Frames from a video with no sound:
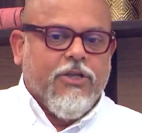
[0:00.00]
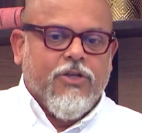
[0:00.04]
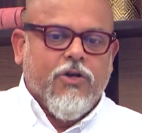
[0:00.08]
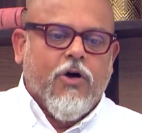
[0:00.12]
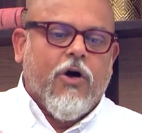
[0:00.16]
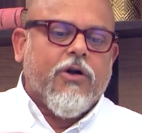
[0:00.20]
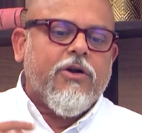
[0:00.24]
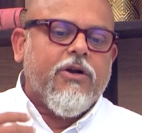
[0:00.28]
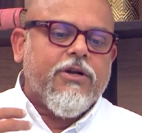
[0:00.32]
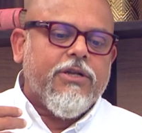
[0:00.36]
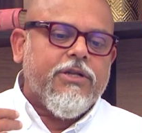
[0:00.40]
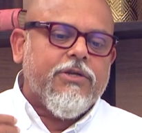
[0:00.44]

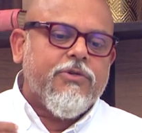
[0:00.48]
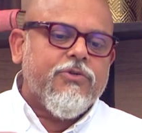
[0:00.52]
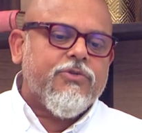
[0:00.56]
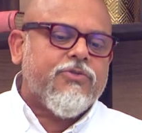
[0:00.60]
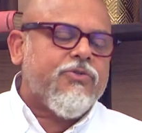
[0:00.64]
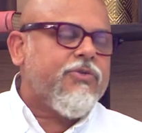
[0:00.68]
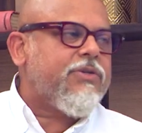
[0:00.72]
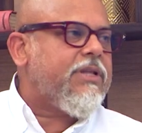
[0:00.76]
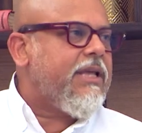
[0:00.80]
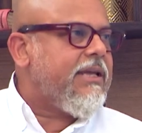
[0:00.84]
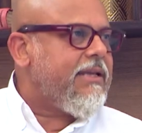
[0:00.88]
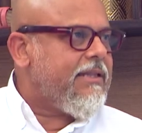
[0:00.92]
you're not used
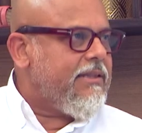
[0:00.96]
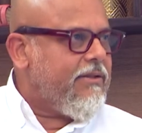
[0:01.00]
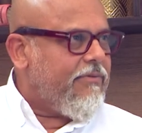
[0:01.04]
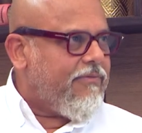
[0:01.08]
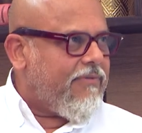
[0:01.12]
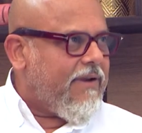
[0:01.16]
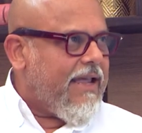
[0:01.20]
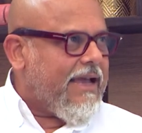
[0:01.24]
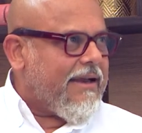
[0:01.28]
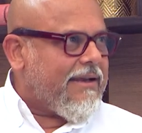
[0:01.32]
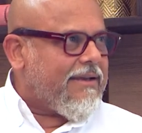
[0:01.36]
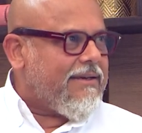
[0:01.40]
to taking the
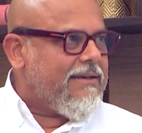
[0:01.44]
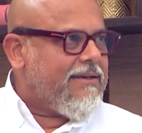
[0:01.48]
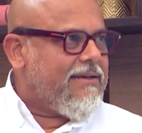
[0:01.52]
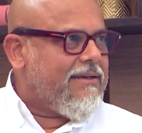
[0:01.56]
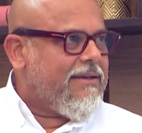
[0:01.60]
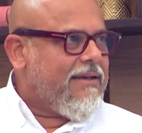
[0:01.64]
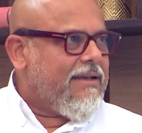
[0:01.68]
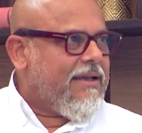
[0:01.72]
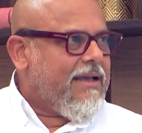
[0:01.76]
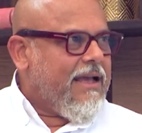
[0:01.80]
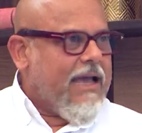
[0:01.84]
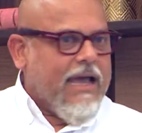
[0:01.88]
flack.
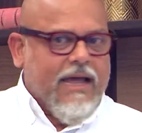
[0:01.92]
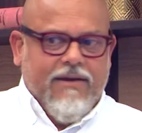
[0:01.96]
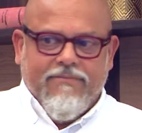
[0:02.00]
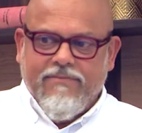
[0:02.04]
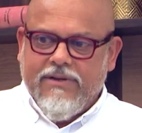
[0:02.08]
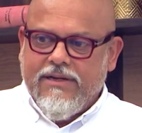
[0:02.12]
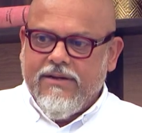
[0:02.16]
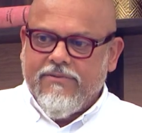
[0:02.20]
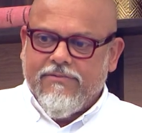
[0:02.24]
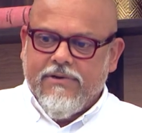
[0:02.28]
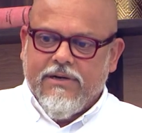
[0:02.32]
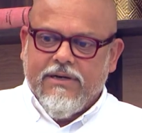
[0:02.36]
Yeah. And
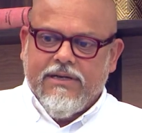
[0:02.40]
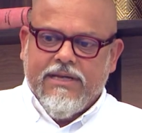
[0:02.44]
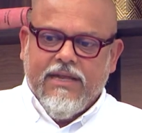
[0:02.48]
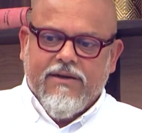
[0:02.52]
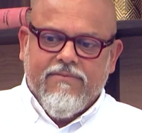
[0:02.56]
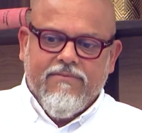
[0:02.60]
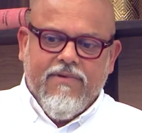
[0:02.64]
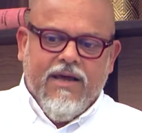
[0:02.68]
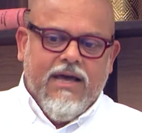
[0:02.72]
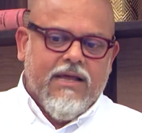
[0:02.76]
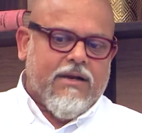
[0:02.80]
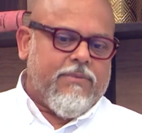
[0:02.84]
in a work
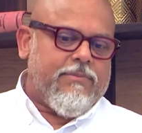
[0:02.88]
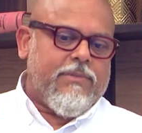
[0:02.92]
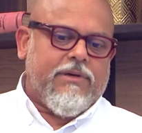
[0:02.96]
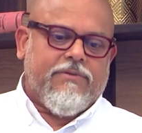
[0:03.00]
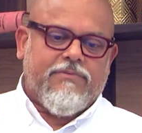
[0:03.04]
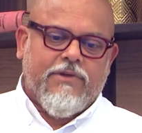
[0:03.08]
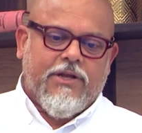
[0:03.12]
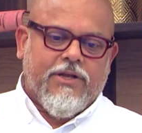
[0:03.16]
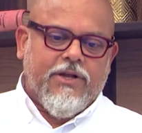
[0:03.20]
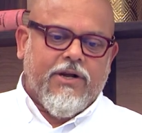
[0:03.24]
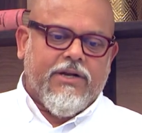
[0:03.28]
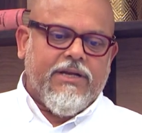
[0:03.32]

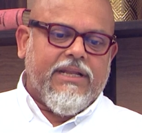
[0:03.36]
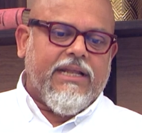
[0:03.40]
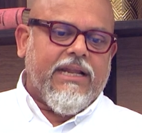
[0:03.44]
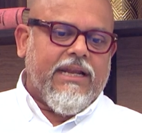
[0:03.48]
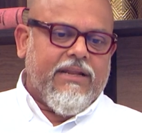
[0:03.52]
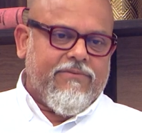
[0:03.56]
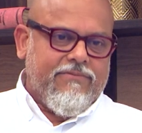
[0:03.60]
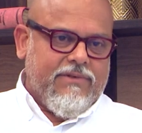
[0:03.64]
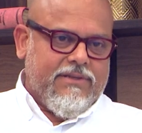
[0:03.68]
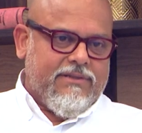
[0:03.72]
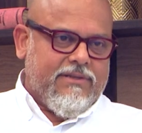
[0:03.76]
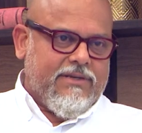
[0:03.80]
environment where you're
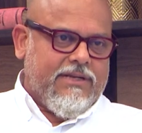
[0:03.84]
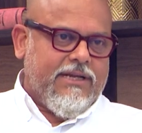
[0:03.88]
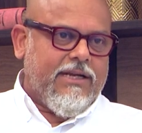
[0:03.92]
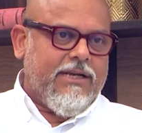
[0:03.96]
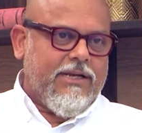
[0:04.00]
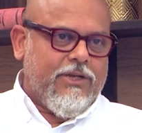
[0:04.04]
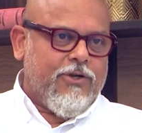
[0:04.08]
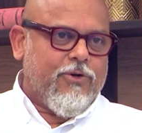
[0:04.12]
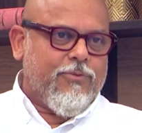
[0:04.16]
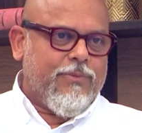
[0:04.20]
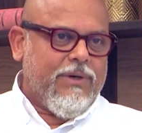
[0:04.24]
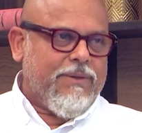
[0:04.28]
dealing with real
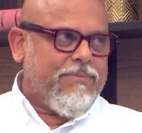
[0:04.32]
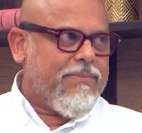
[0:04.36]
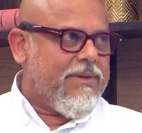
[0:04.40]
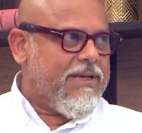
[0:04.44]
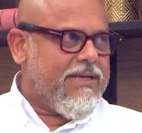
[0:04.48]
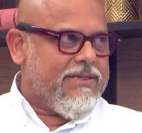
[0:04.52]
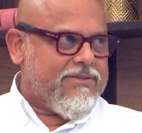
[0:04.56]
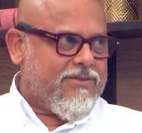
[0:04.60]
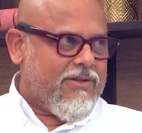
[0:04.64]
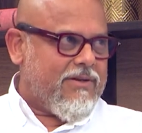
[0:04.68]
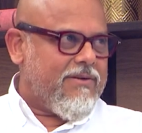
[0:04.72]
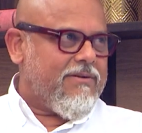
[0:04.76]
human
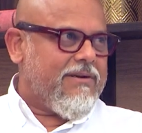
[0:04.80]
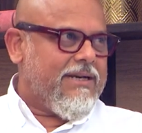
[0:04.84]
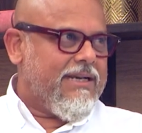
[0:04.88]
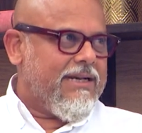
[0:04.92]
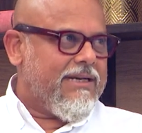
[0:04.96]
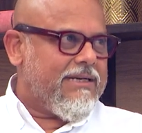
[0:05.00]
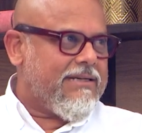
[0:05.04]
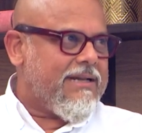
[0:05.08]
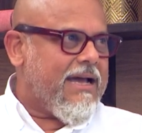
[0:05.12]
beings on a real